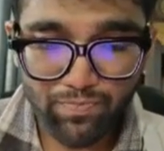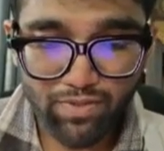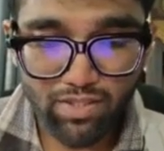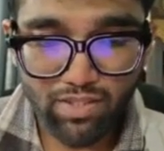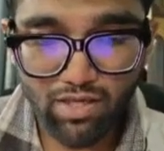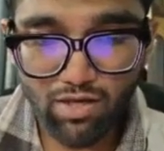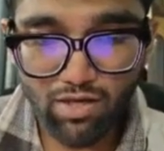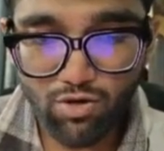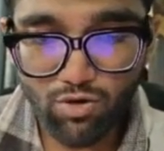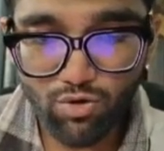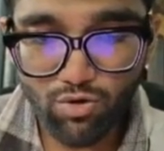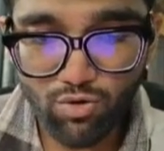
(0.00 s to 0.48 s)

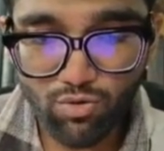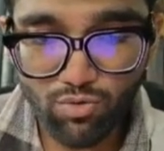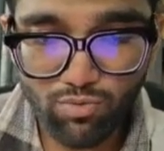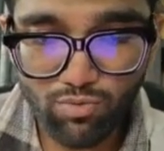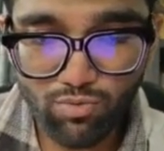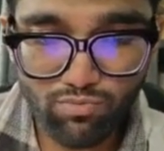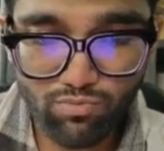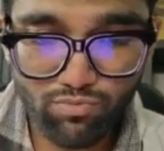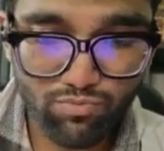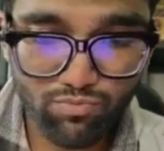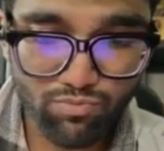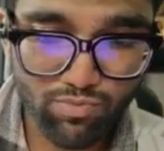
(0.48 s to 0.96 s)
Now,
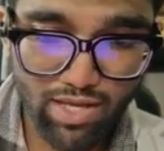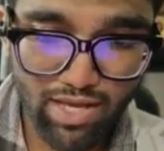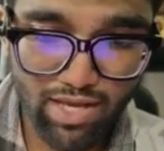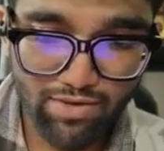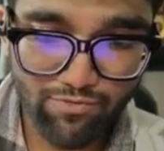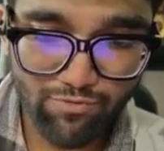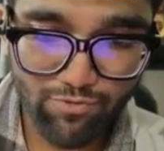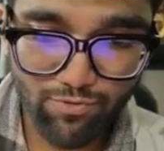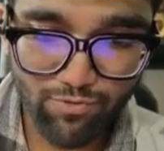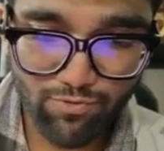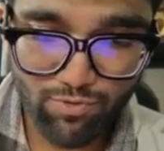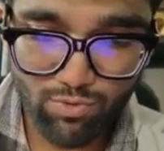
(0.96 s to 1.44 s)

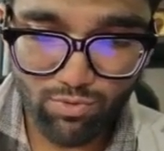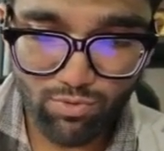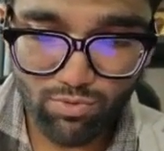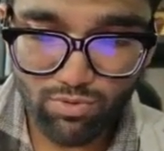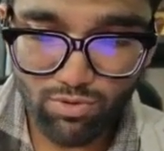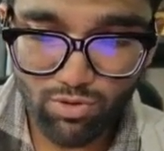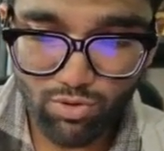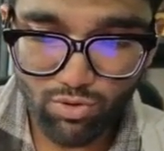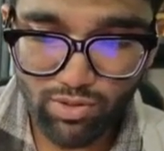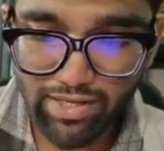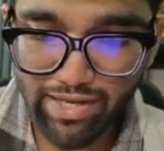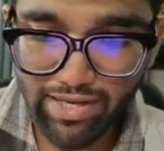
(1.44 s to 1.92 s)
if you
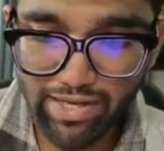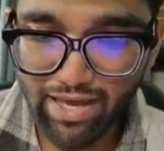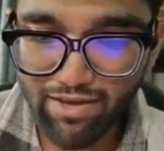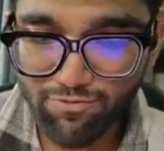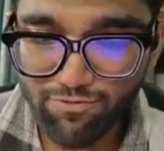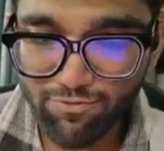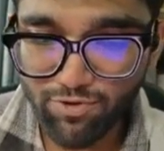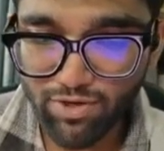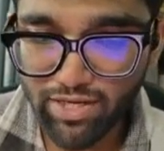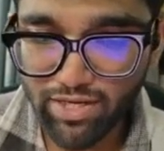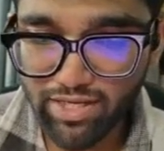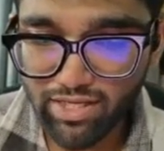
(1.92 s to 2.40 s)
look
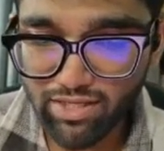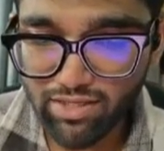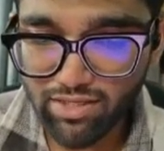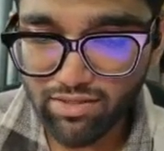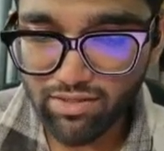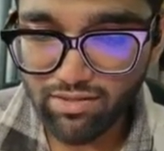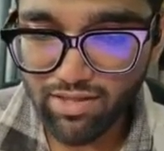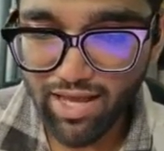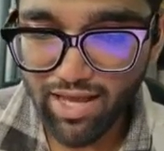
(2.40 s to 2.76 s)
carefully,